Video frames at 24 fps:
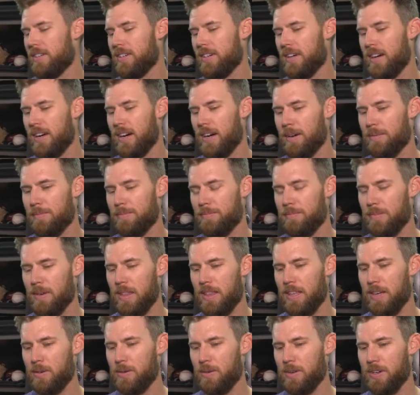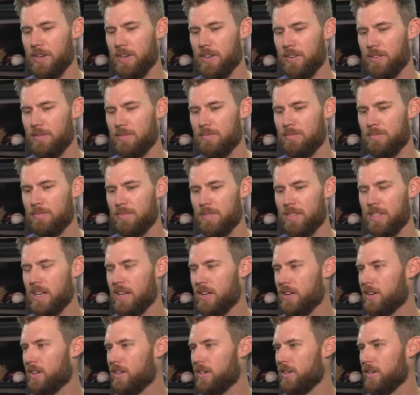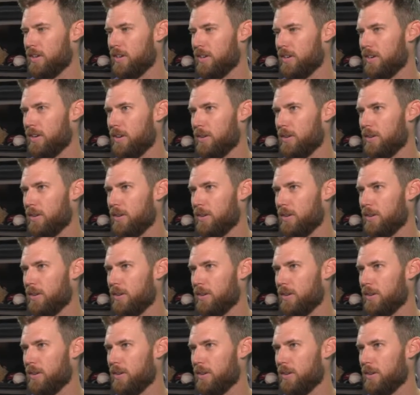Um, I think when you're single or,